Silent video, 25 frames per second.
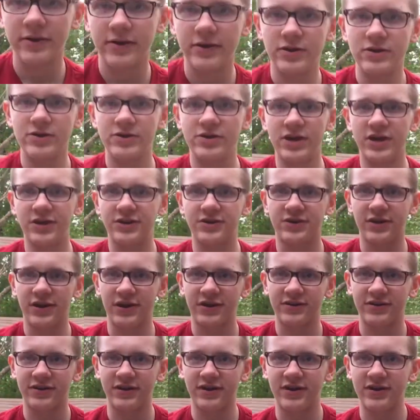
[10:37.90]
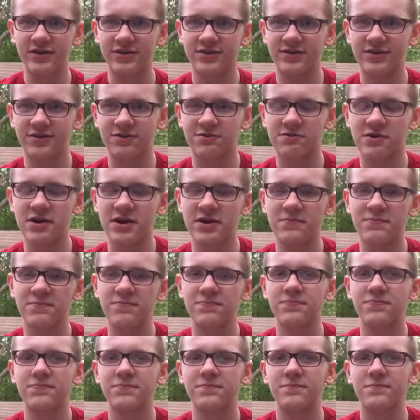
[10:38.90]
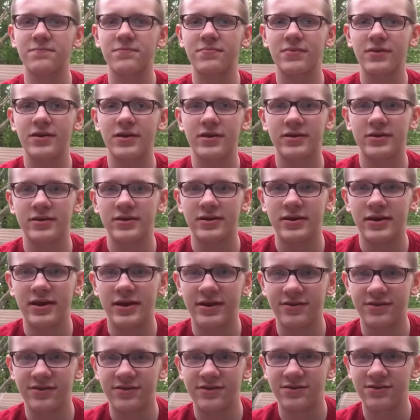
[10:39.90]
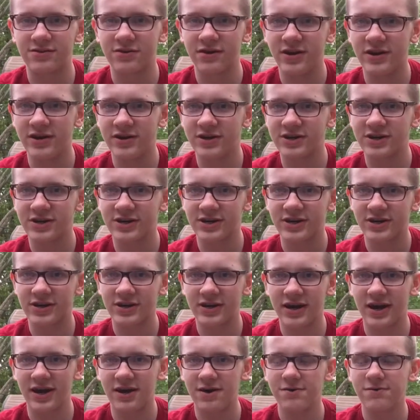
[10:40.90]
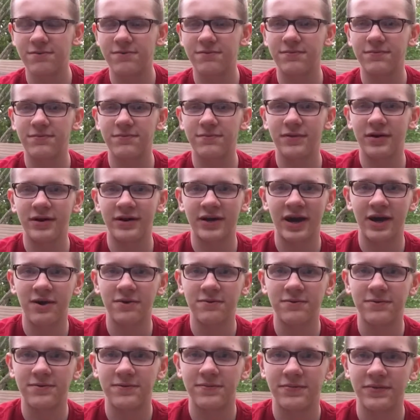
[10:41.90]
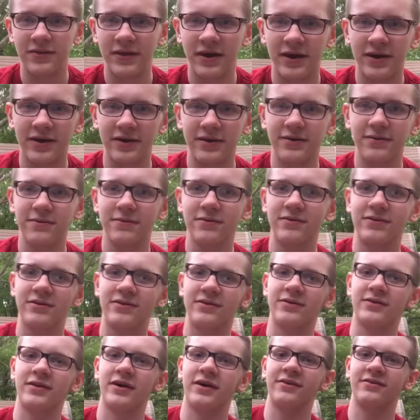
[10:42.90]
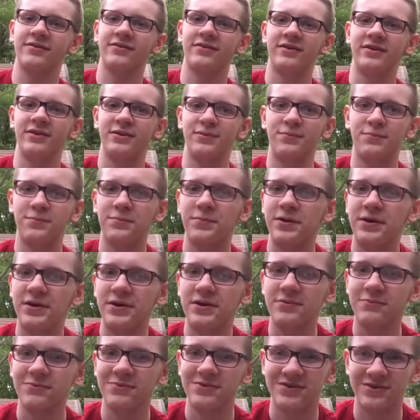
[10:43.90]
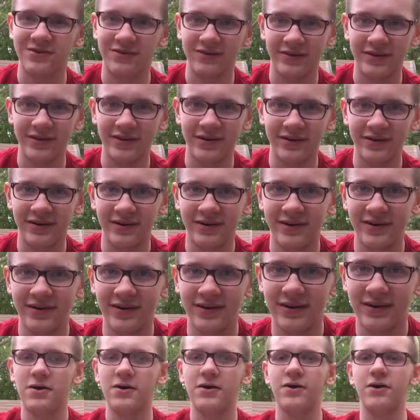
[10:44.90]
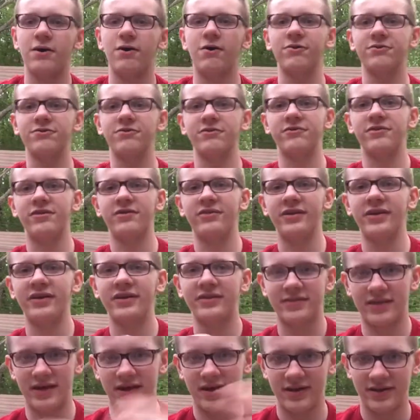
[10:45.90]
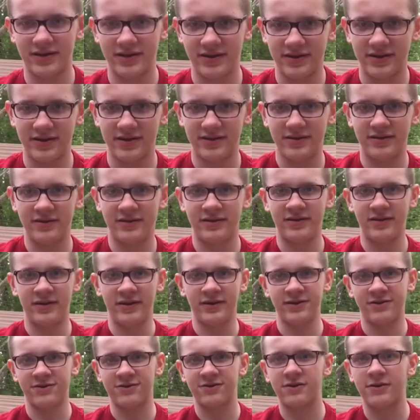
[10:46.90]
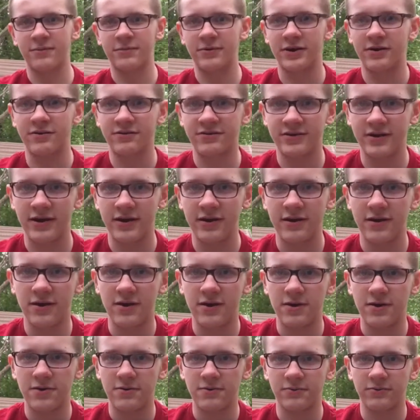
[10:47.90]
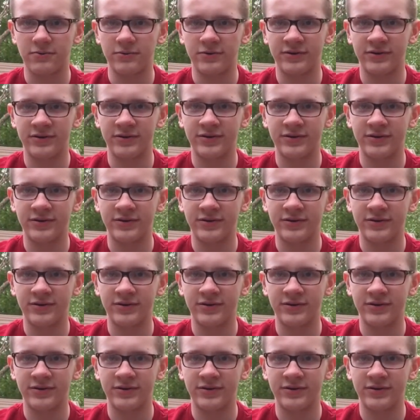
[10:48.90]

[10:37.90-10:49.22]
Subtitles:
Jay checks Instagram and the strange account that texted him was deleted. Also, the link that the Instagram account sent was